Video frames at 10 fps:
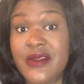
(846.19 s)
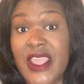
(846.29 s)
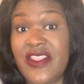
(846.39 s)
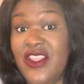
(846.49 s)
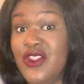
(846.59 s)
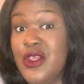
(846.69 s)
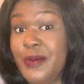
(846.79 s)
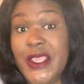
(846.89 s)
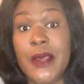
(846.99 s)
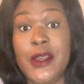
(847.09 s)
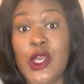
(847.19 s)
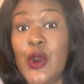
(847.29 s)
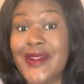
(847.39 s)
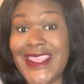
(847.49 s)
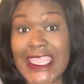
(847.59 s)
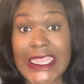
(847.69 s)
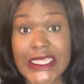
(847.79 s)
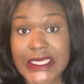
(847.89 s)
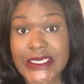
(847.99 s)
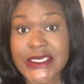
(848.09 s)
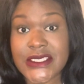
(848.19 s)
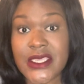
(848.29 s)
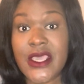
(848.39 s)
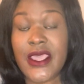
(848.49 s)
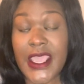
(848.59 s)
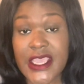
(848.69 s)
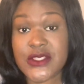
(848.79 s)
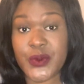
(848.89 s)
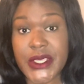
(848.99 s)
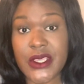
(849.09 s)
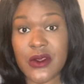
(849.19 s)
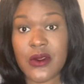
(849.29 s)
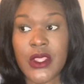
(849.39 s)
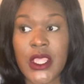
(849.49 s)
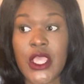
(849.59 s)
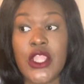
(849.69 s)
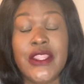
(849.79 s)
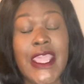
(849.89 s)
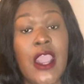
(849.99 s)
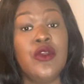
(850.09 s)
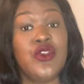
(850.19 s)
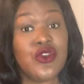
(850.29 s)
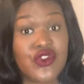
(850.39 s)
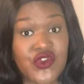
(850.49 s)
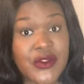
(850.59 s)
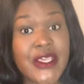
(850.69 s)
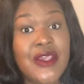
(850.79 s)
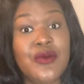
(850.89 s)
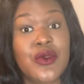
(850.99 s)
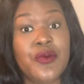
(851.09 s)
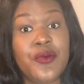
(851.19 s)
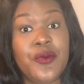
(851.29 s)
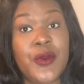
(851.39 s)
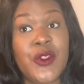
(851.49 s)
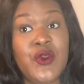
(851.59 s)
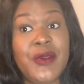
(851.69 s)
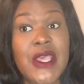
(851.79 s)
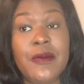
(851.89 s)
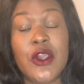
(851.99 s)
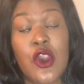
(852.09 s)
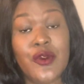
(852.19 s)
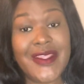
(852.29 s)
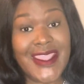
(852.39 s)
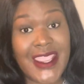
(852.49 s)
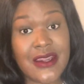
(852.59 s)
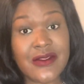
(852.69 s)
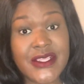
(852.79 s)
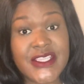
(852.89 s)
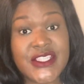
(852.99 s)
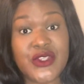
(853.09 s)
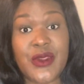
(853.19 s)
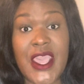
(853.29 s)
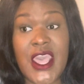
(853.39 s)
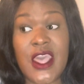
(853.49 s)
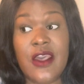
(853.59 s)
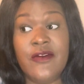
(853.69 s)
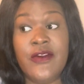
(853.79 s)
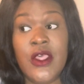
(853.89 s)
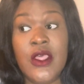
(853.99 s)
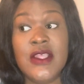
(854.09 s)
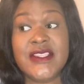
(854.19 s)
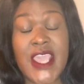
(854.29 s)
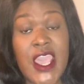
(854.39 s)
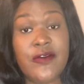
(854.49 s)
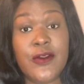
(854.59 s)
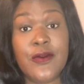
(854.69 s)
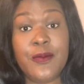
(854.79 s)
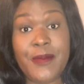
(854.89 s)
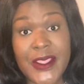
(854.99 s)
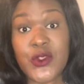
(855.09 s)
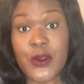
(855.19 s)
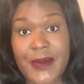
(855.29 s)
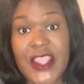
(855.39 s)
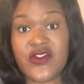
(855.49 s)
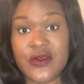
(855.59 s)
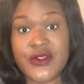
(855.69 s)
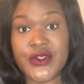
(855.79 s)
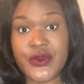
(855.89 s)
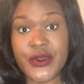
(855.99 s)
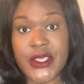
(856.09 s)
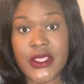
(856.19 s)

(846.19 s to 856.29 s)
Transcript: And then you can become a coding analyst as well. Now, usually when you become a coding analyst, you have to have your bachelor's degree.